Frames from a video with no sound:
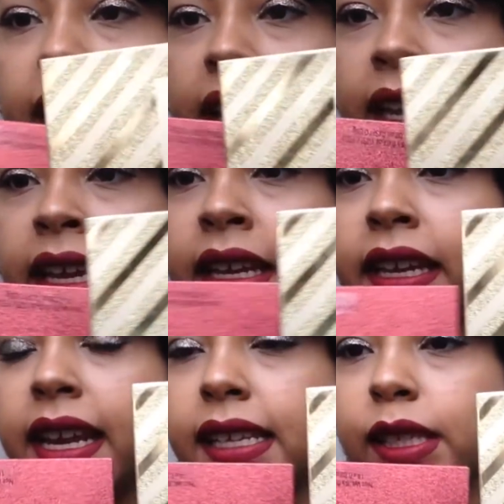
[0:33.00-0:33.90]

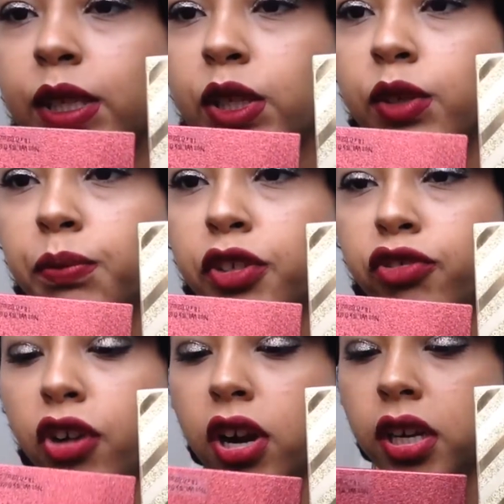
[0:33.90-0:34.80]
in
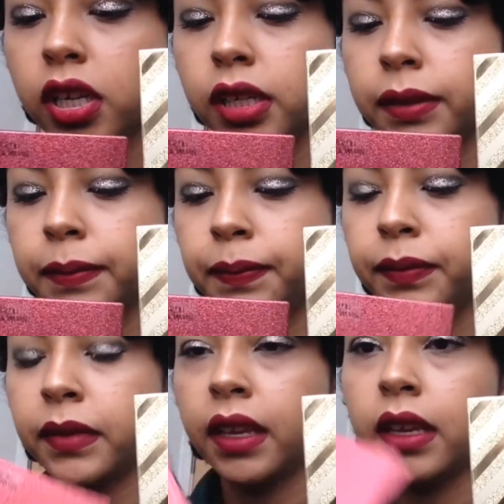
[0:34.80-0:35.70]
Superdrug.
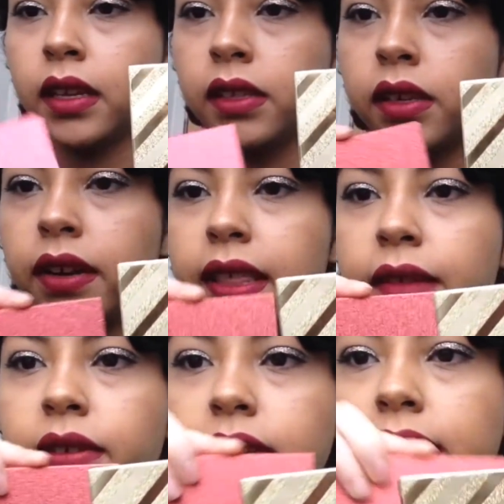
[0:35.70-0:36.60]
Sorry,
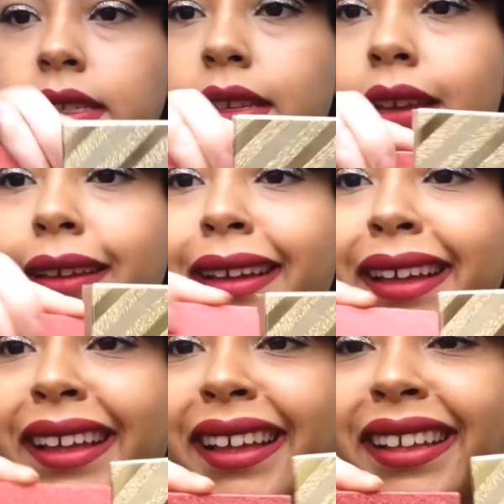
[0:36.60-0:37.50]
that one is
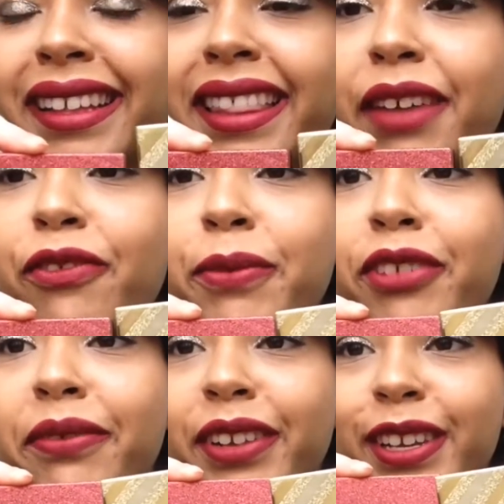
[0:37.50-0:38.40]
they're from
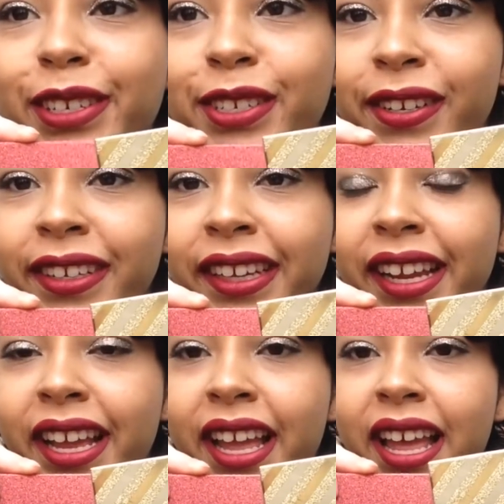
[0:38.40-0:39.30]
Revolution.
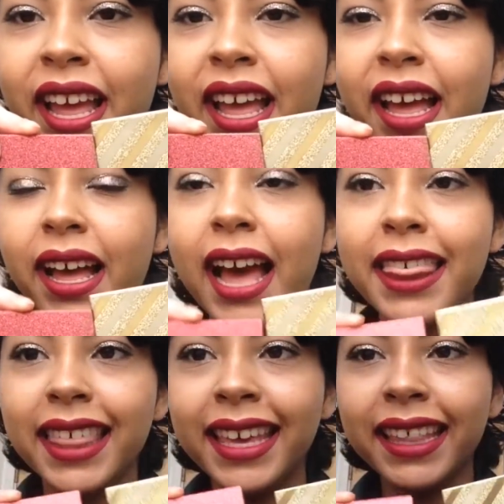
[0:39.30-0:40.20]
I
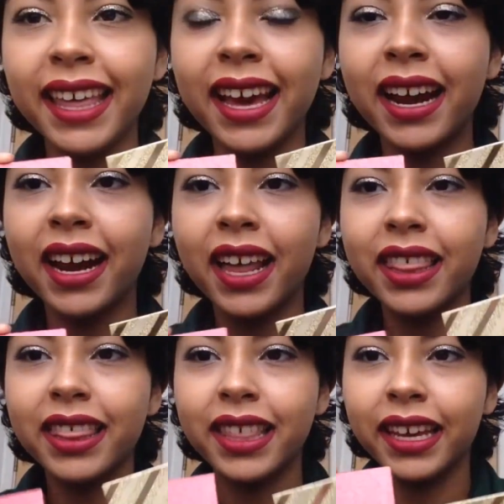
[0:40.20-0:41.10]
think they are
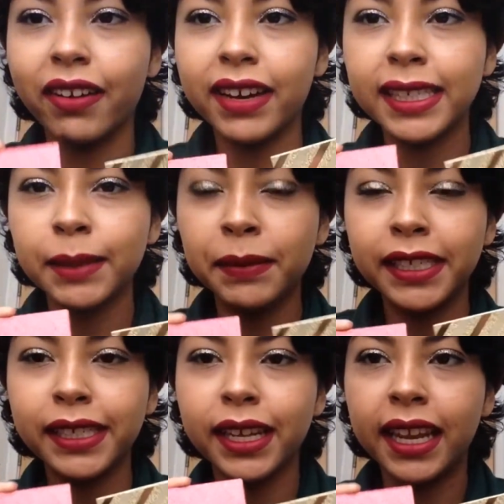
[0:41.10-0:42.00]
the
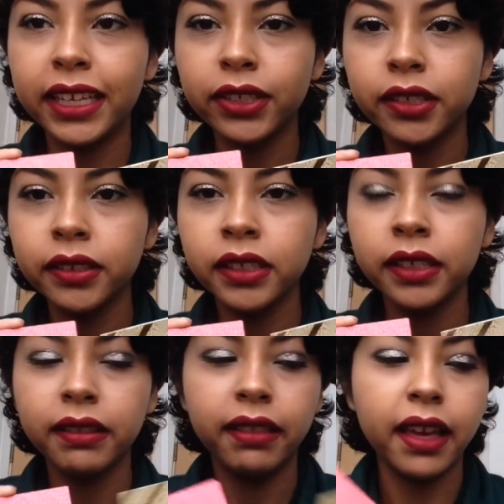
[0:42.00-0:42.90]
Christmas collection.
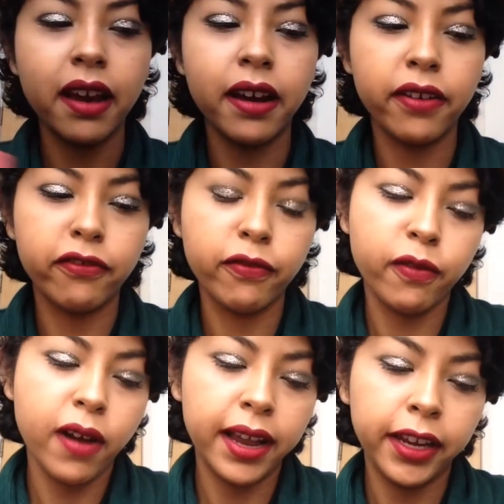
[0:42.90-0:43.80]
They are
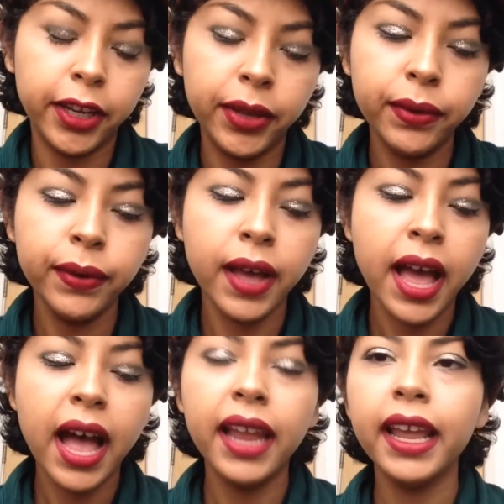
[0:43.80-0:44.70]
quite new
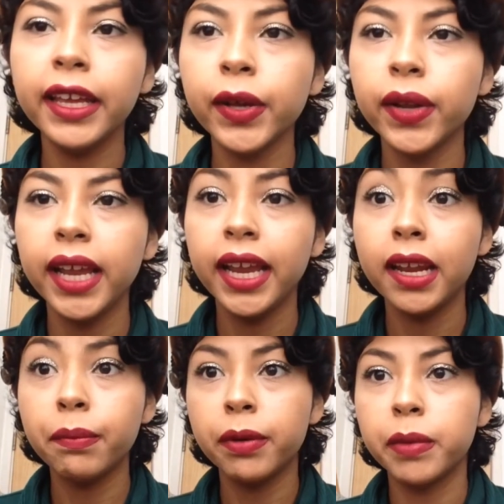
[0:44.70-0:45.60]
and I got it
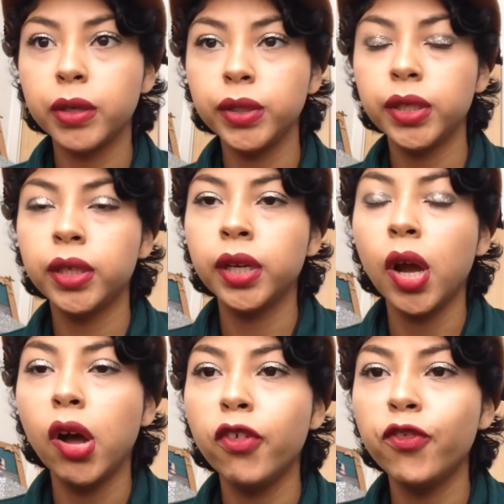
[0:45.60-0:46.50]
in a promotion
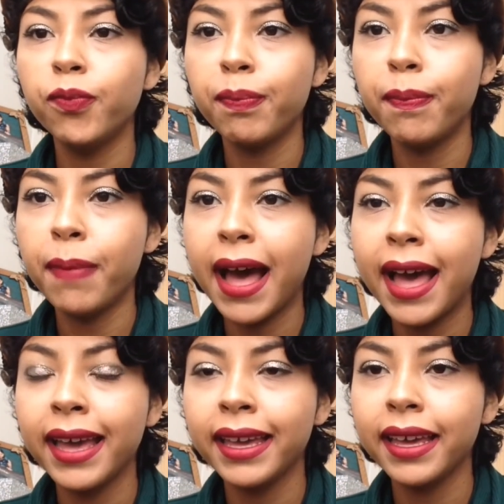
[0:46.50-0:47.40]
of
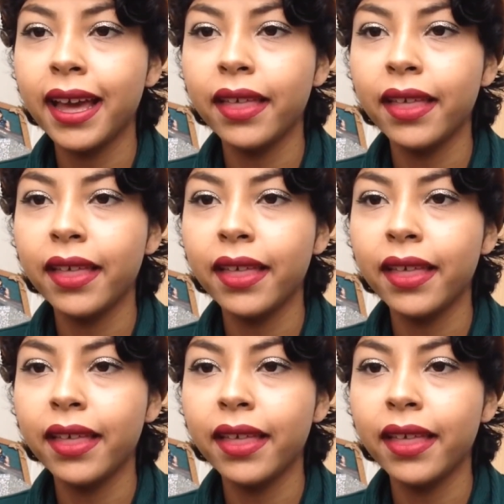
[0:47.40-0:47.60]
buy